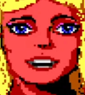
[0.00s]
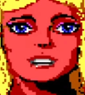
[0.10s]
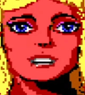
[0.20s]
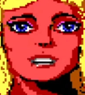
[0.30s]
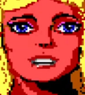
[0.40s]

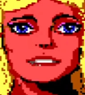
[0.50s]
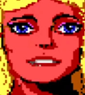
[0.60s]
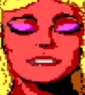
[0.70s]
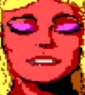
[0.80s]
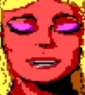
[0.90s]

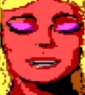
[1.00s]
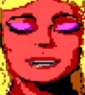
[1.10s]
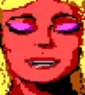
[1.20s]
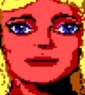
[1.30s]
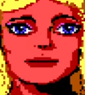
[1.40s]
Bravely fighting
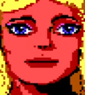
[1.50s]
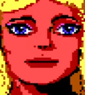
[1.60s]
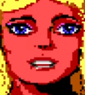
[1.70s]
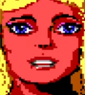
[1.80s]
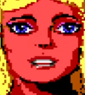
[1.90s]
back
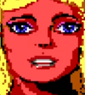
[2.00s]
tears, Rosella